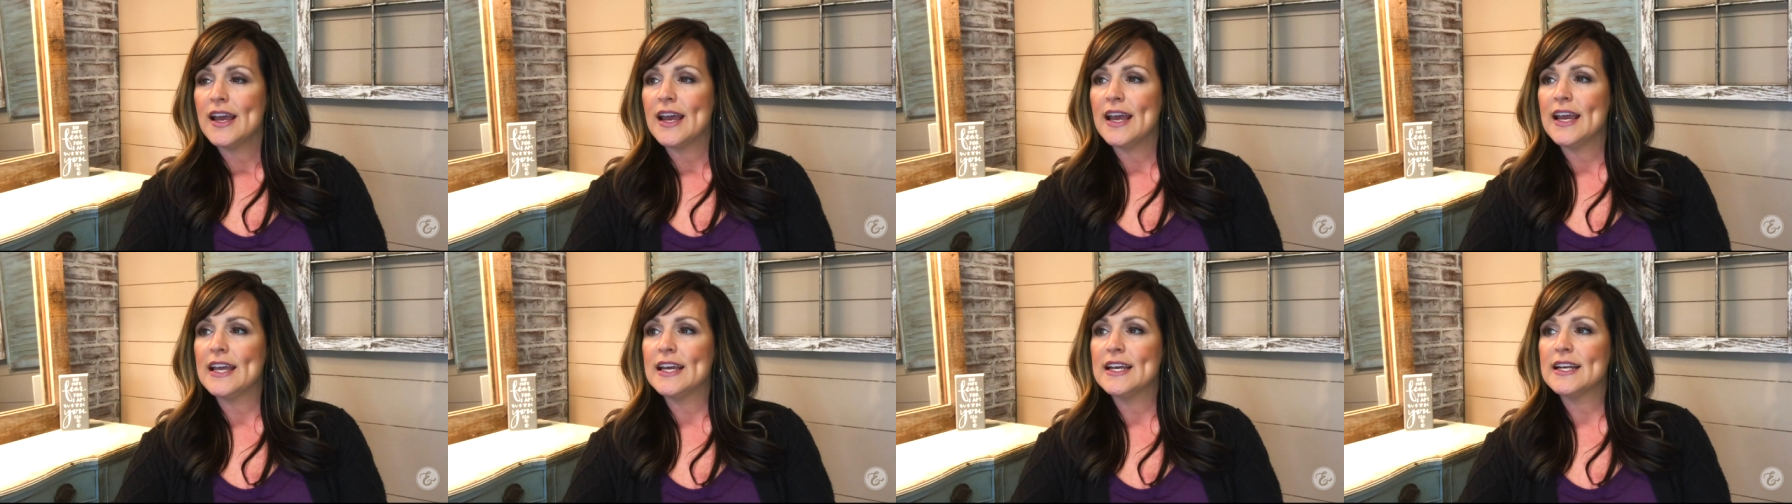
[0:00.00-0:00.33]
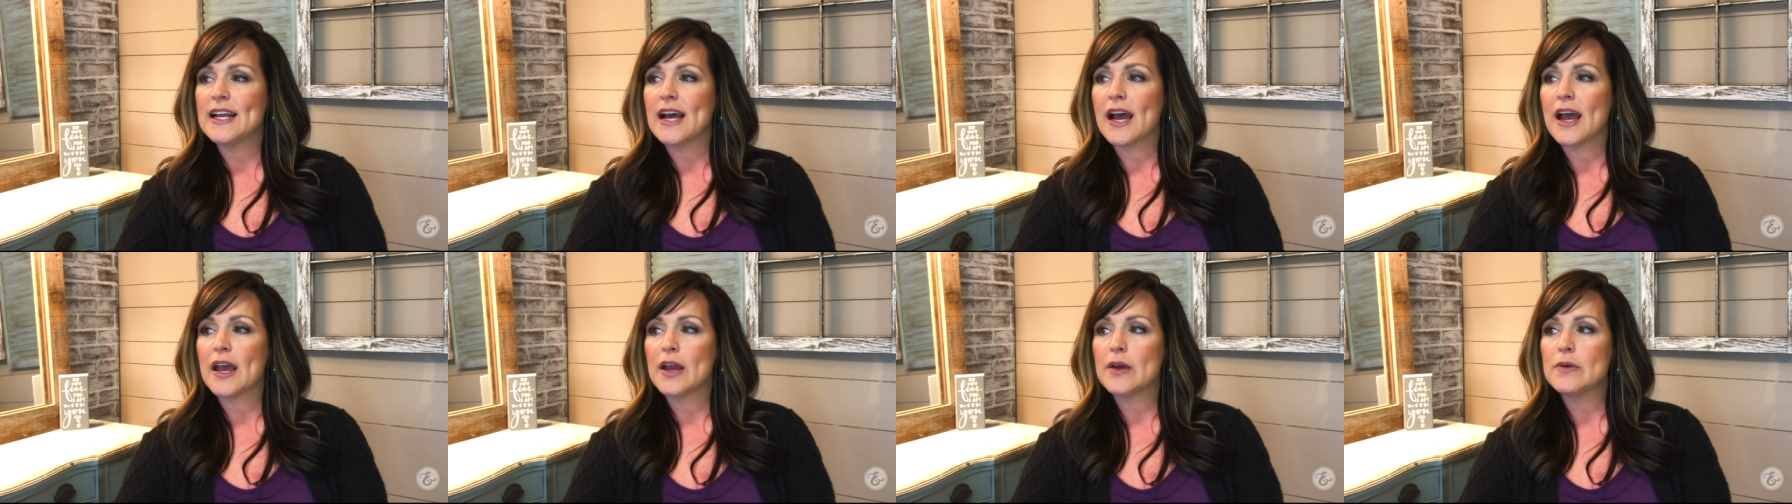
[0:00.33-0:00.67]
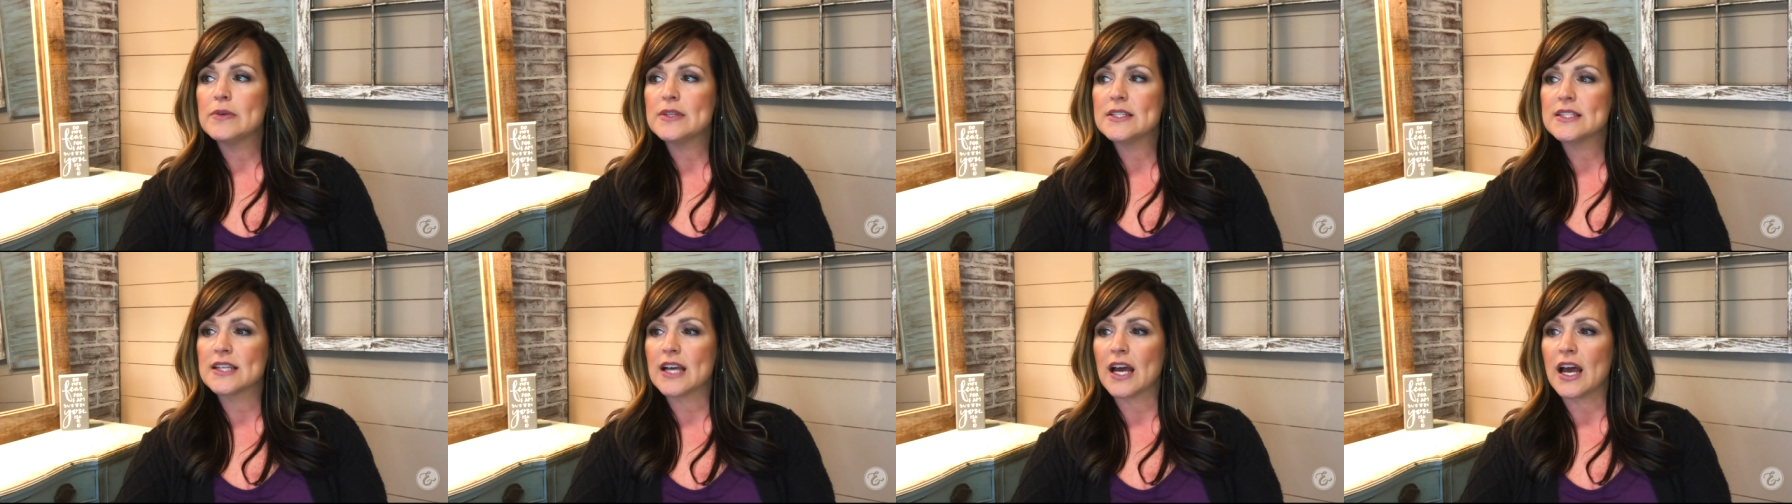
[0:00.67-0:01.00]
and I
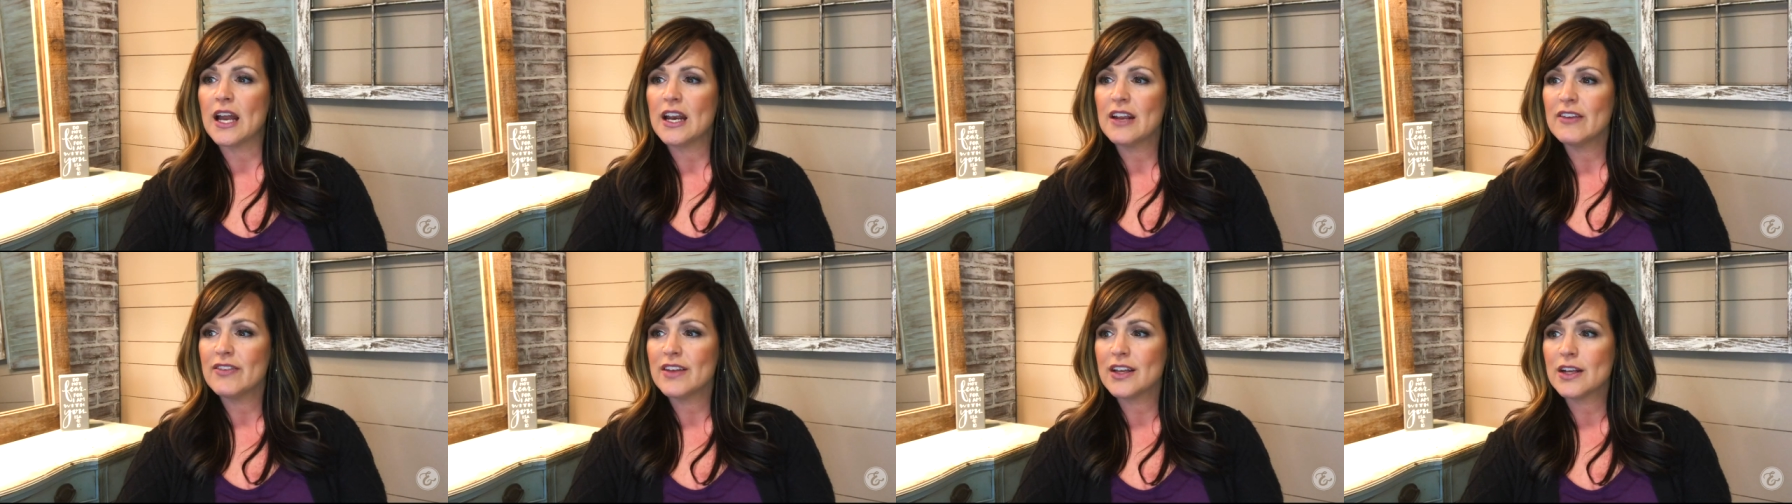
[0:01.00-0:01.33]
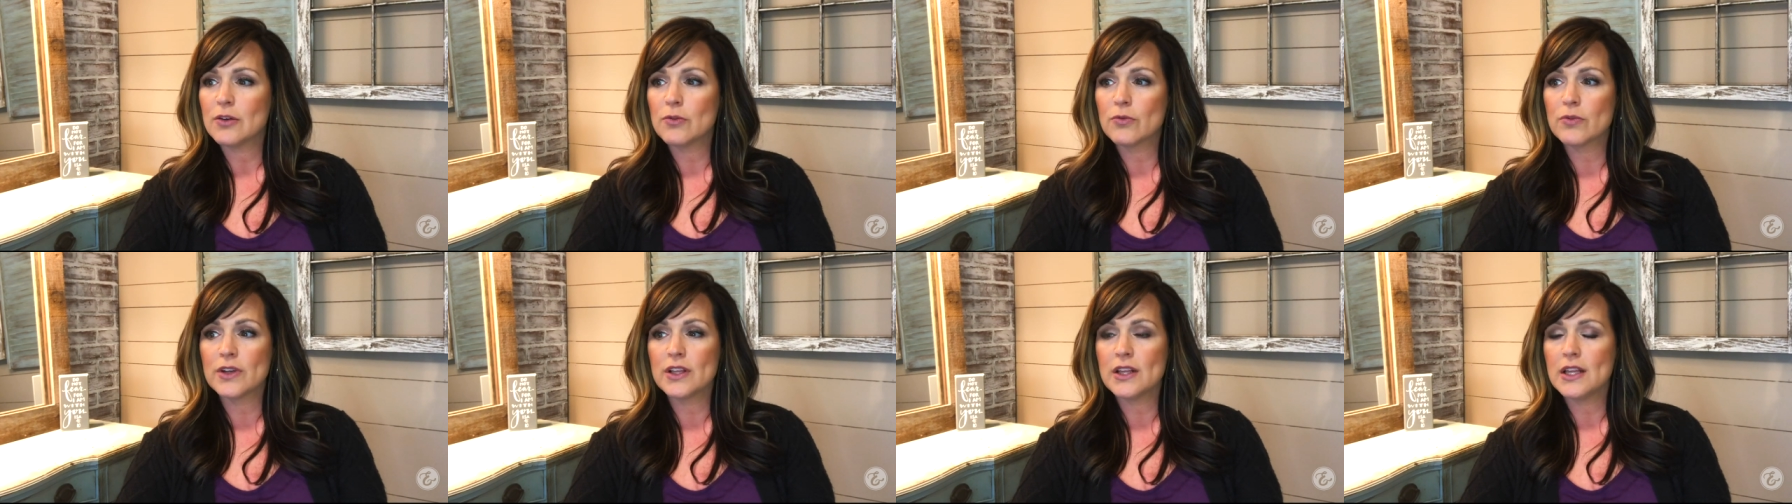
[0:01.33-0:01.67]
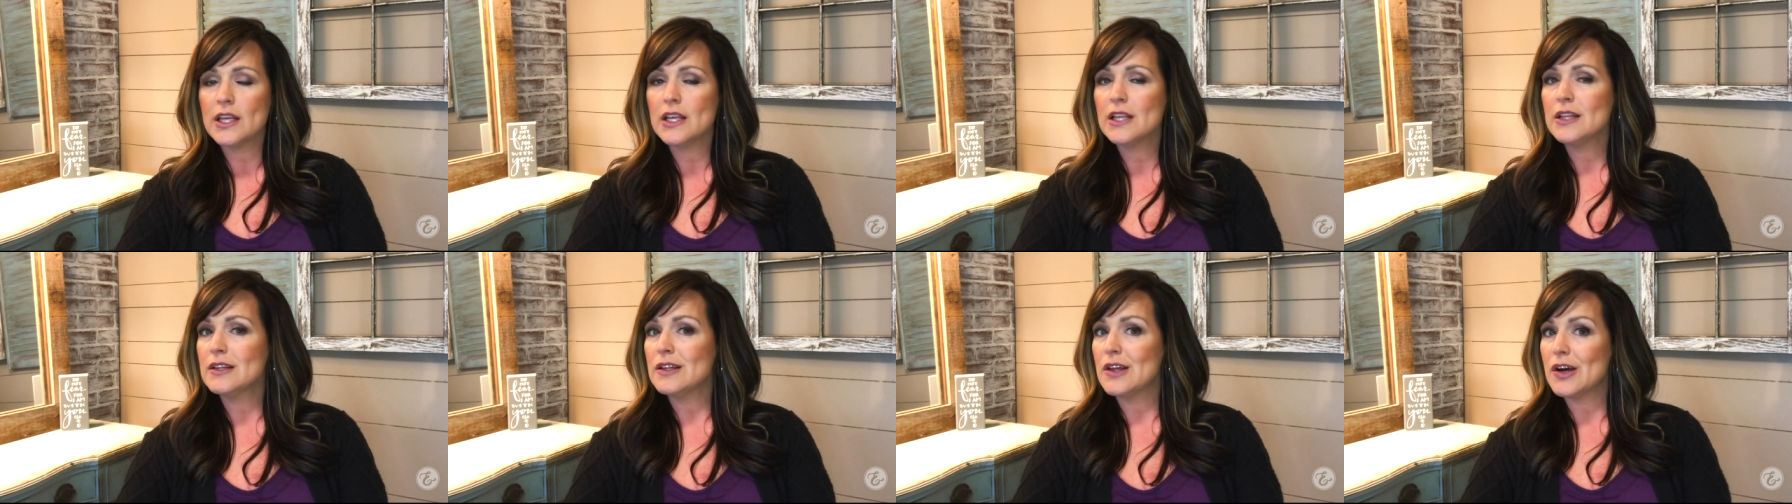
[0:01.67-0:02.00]
was kind of in a
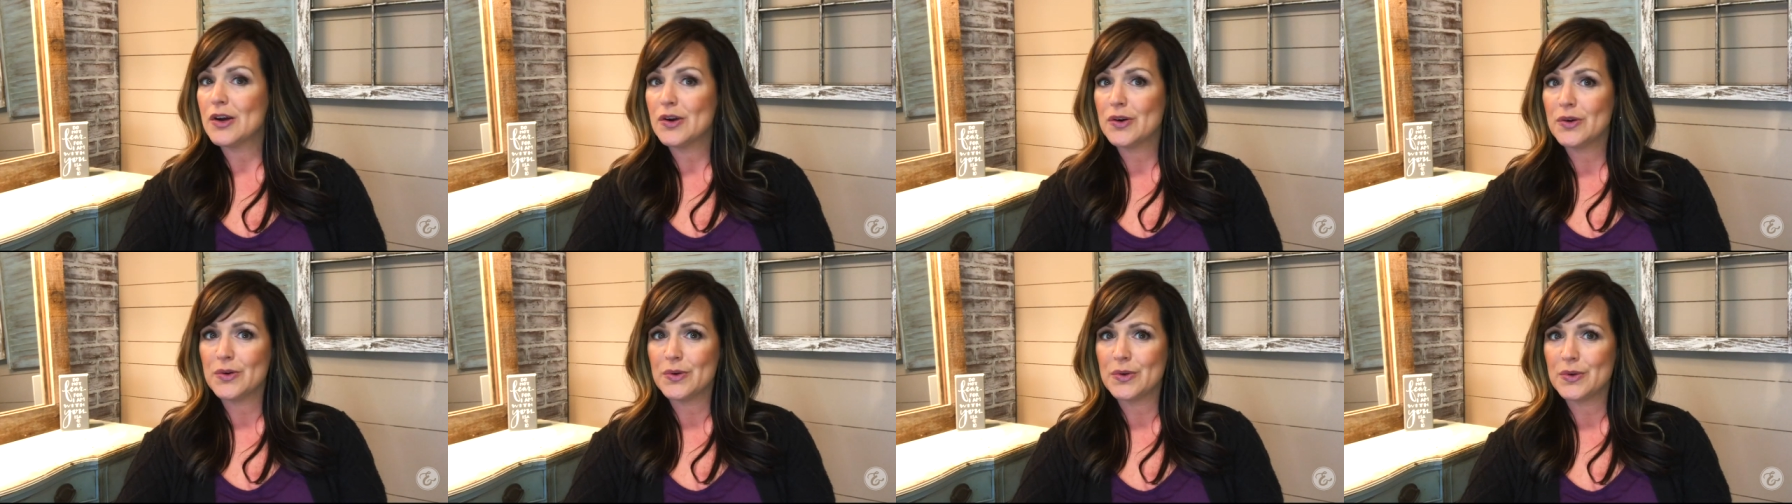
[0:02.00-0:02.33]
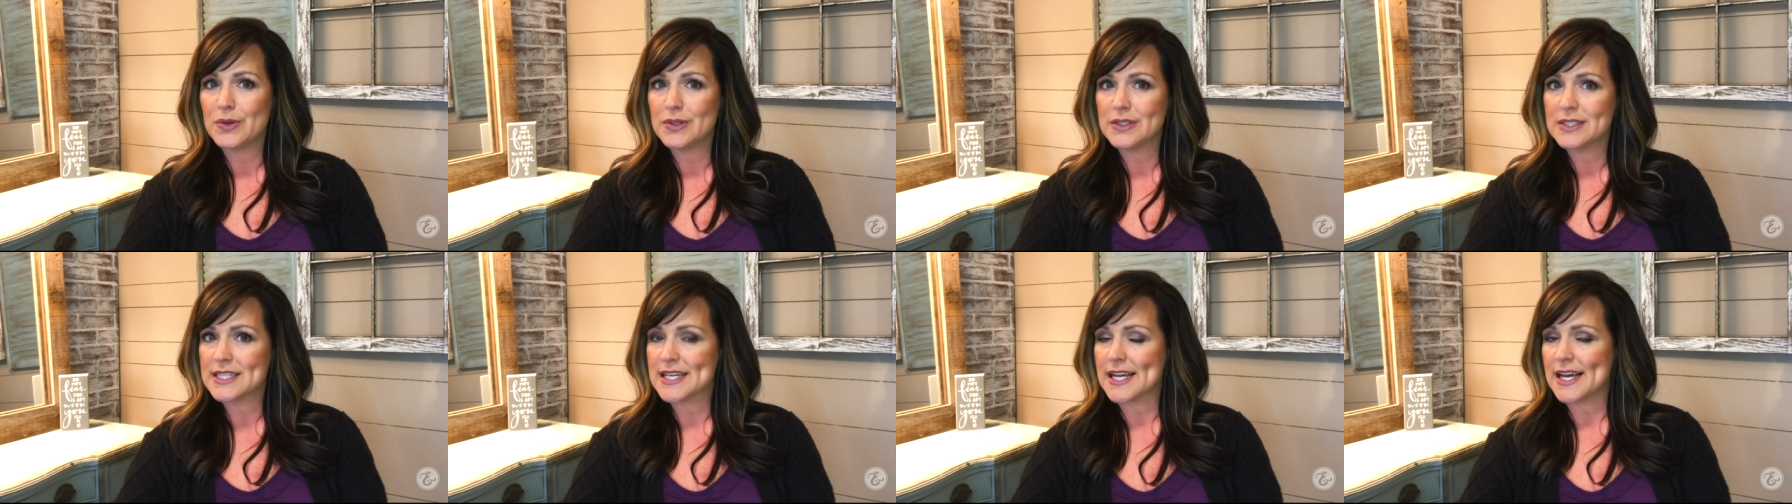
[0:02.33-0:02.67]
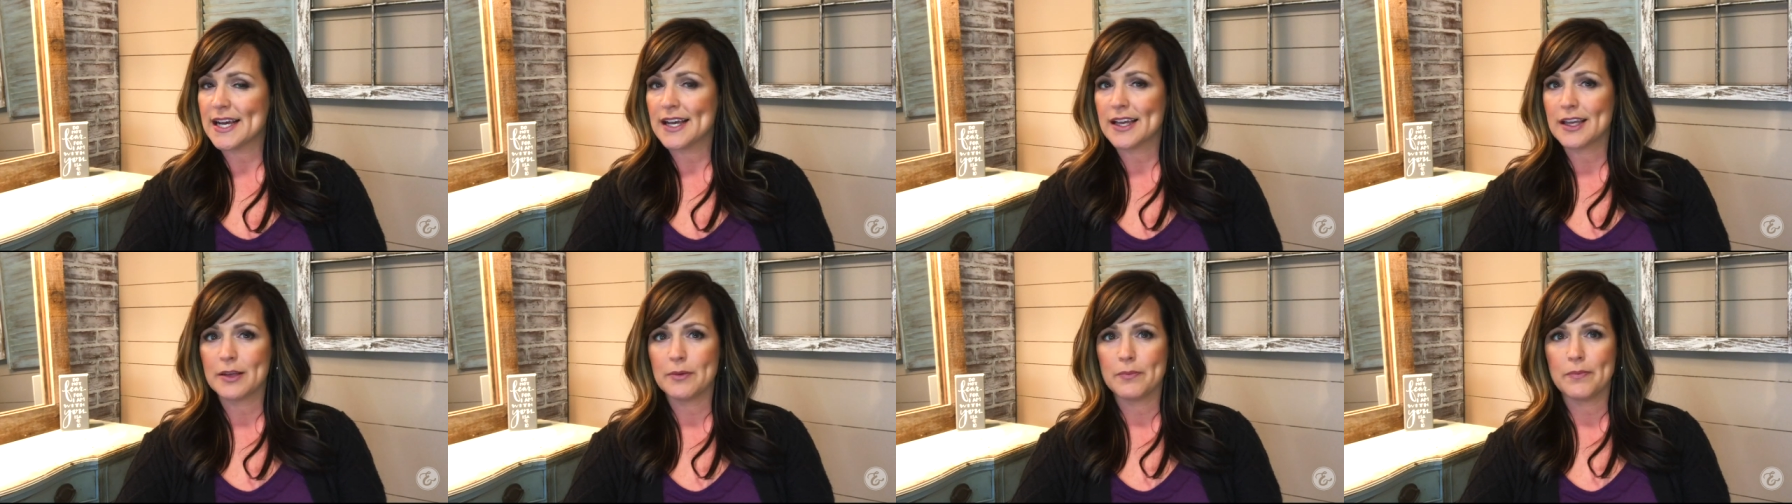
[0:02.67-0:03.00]
really low
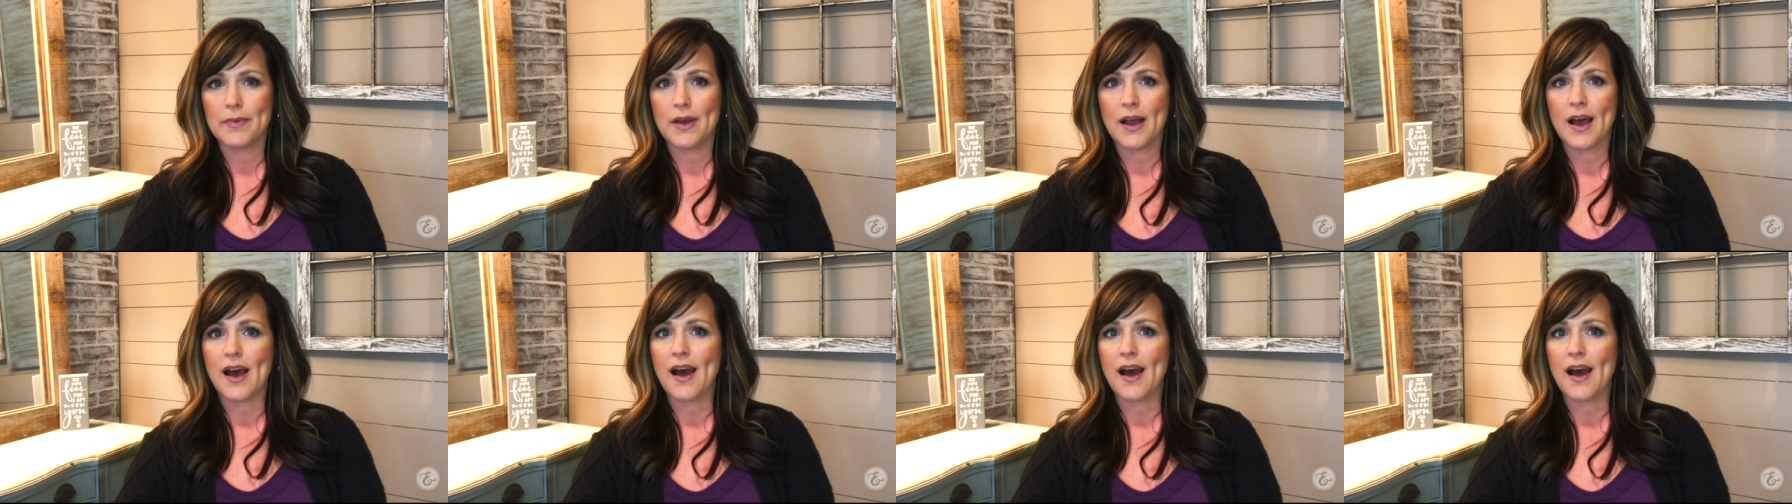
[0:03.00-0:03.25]
time.